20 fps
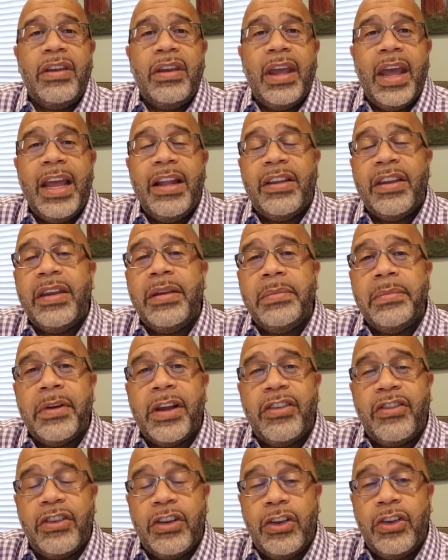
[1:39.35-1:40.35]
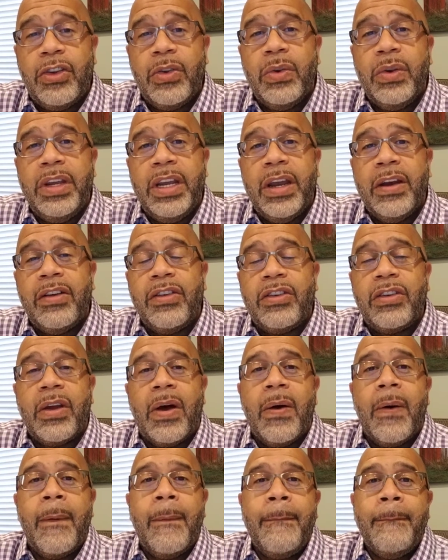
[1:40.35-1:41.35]
18 months to 2 years.
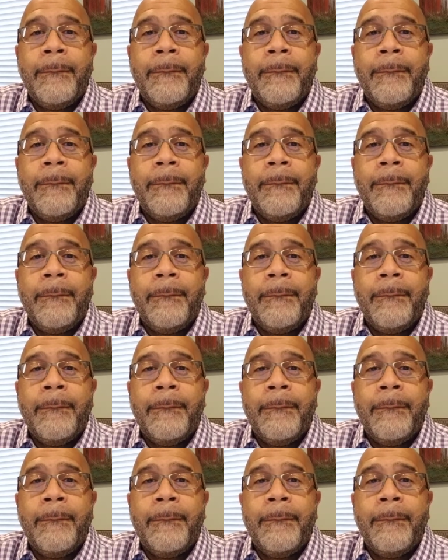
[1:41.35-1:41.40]
So